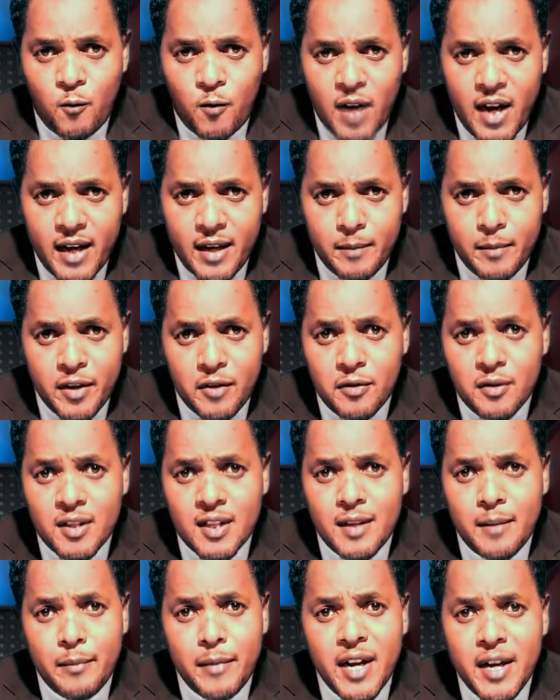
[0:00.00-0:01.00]
Why?
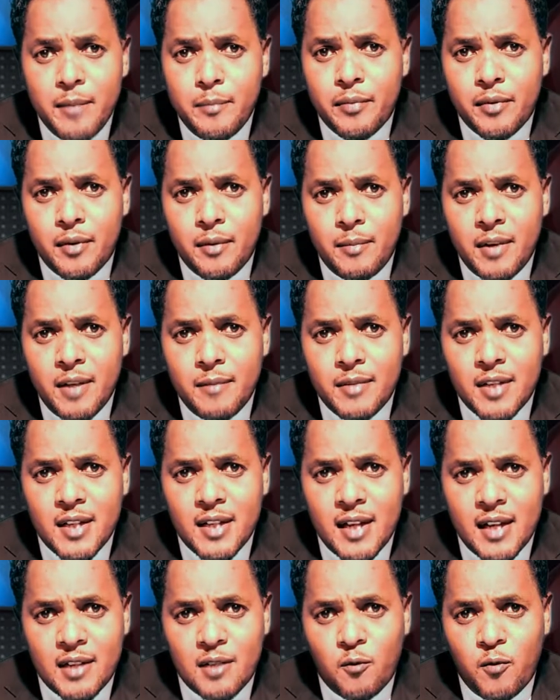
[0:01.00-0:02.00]
Because the many
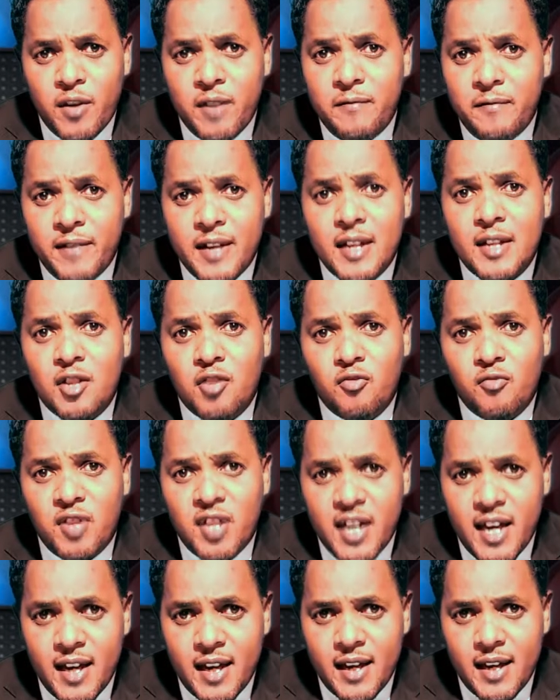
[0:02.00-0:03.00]
problems that we face
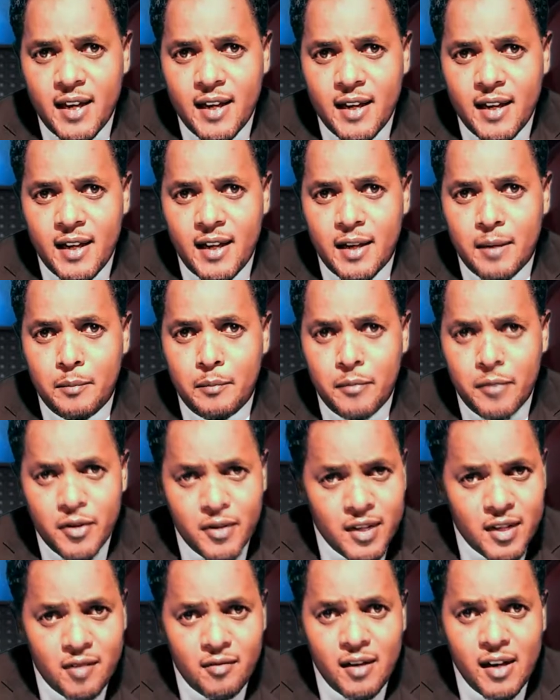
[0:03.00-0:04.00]
today in
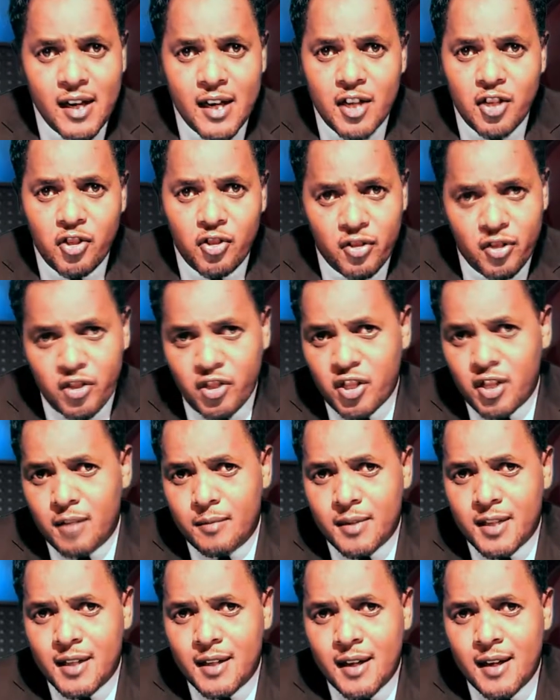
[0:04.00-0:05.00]
most
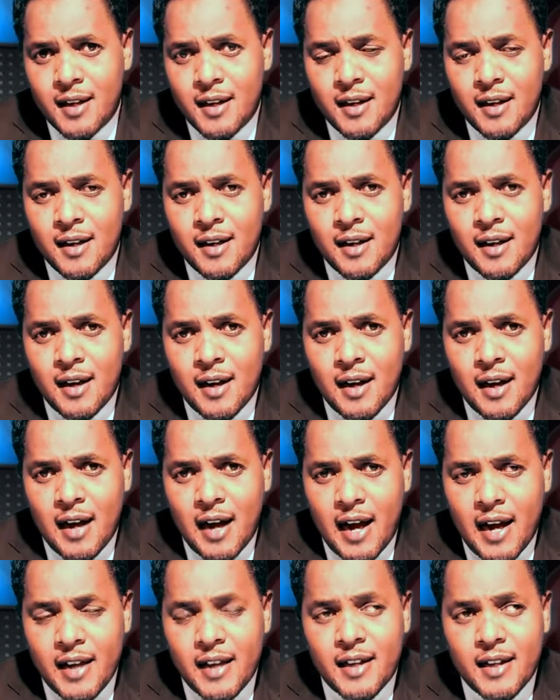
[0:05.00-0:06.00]
relationships,
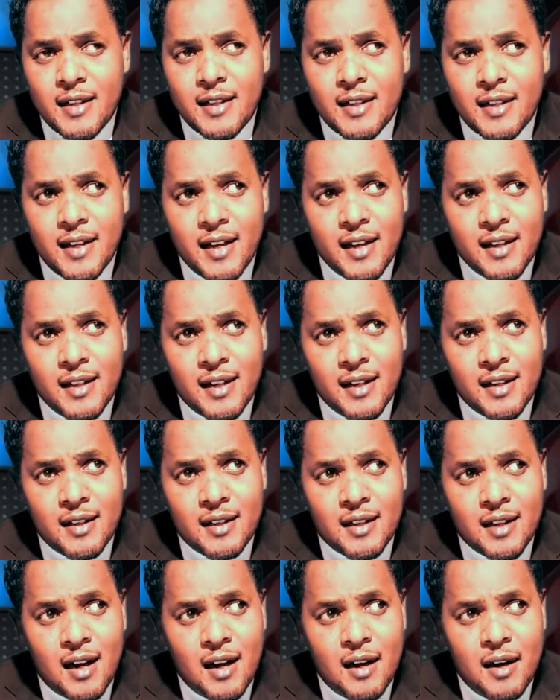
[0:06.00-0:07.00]
I can say
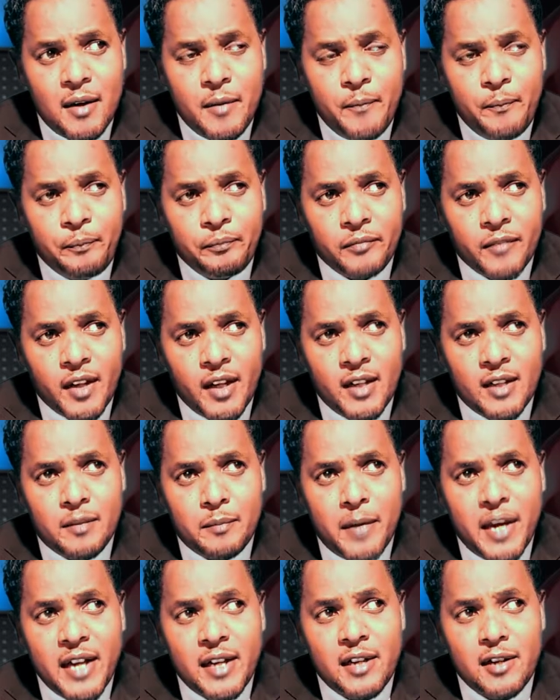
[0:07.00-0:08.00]
that
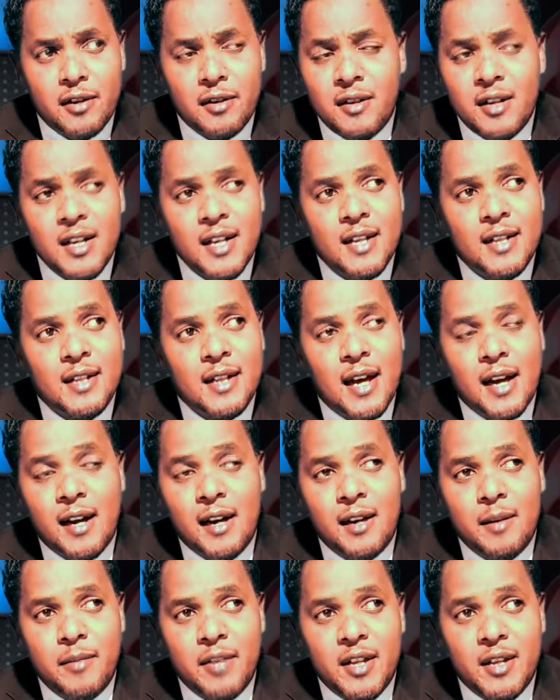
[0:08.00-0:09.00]
it might not
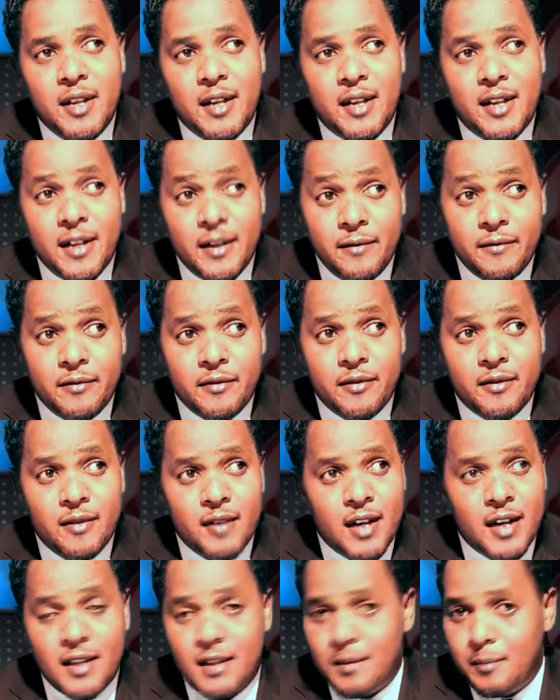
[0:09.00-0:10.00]
necessarily be the
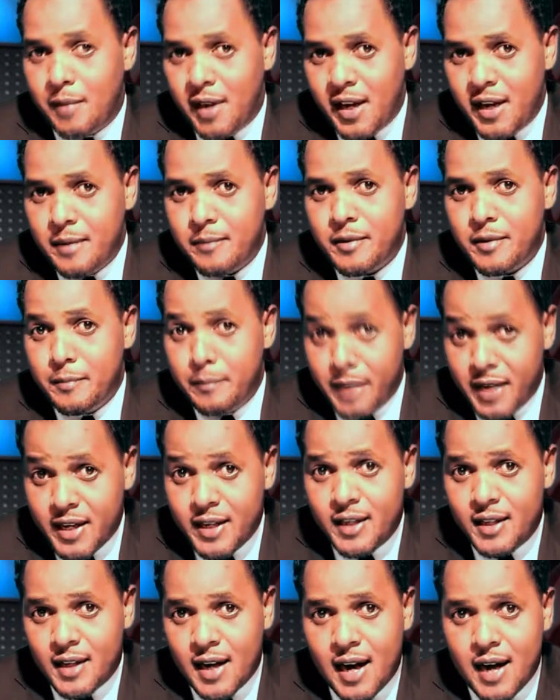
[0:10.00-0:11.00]
devil as blamed
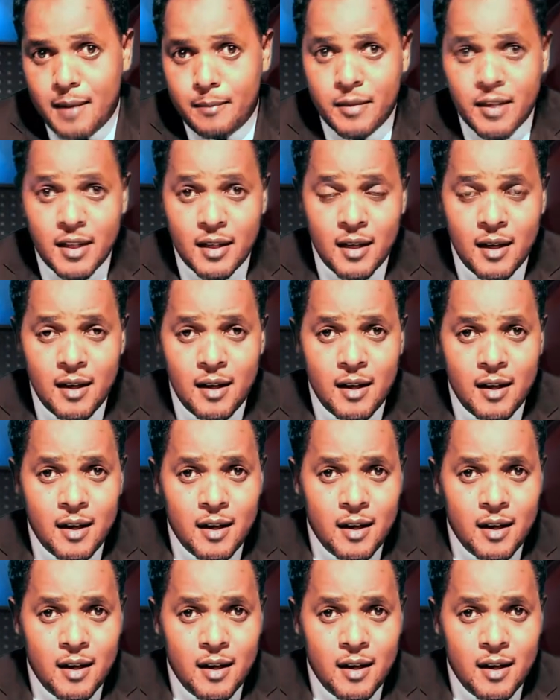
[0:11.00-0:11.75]
many times,